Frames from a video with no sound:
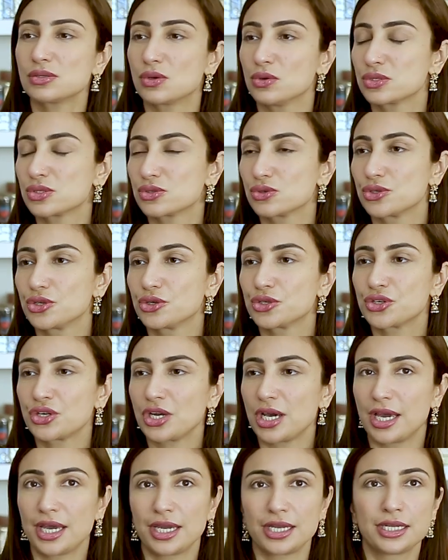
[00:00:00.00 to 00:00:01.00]
Coke Studio
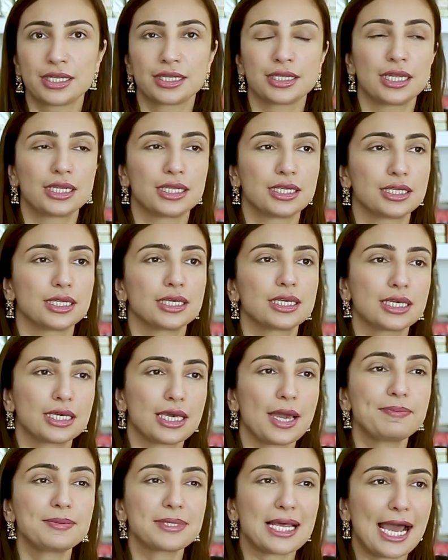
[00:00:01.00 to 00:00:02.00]
tried and then they
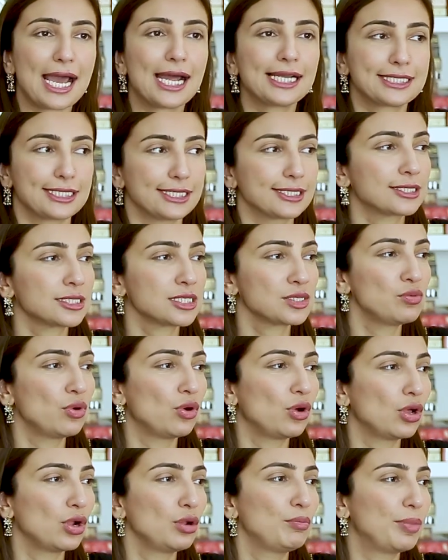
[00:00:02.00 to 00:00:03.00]
kept at it.
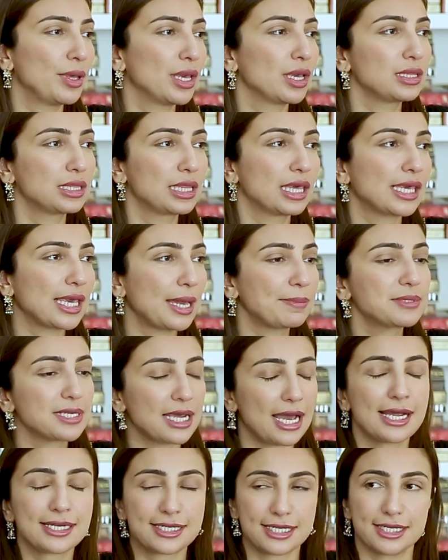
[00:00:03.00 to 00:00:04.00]
Small, big, they kept
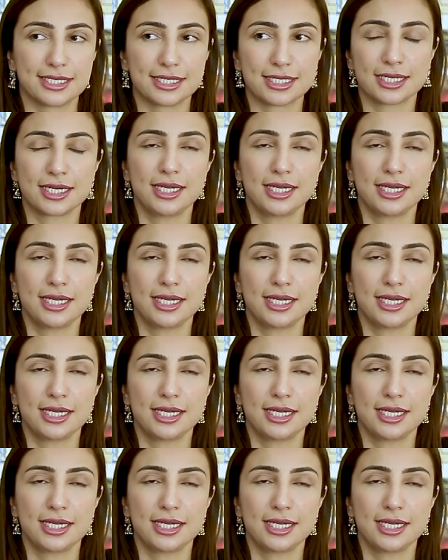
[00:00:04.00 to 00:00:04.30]
at it.